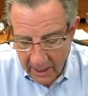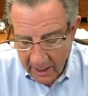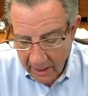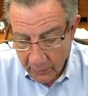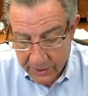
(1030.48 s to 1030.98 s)

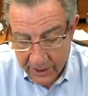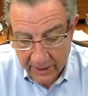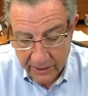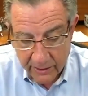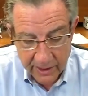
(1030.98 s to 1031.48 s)
will tell
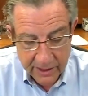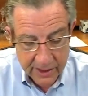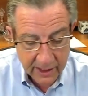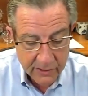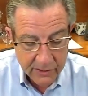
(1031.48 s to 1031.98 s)
you that
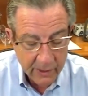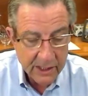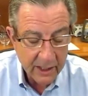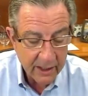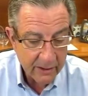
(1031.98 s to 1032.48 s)
6
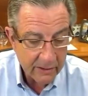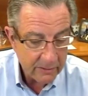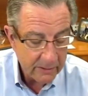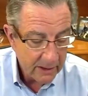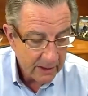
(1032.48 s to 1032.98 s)
weeks ago,
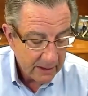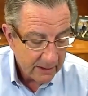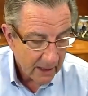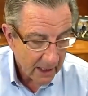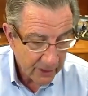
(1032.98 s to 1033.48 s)

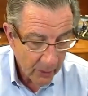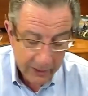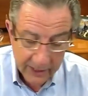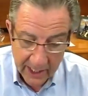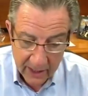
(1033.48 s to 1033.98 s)
I know
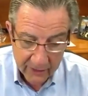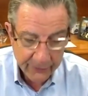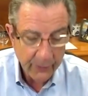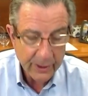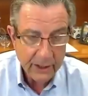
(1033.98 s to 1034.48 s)
in
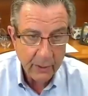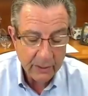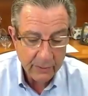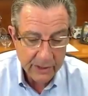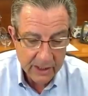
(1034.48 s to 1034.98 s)
California what
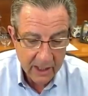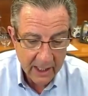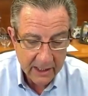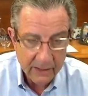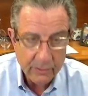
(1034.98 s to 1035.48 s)
it was
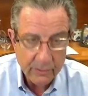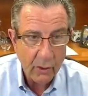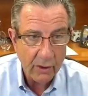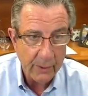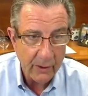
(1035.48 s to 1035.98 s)
like. It was
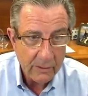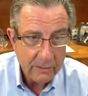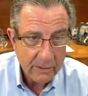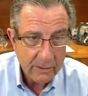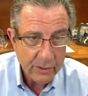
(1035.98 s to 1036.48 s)
horrible.
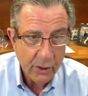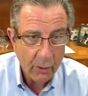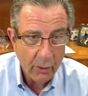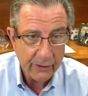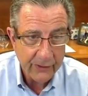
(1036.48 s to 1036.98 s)
It was
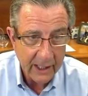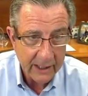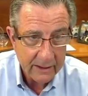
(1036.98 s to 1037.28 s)
horrifying.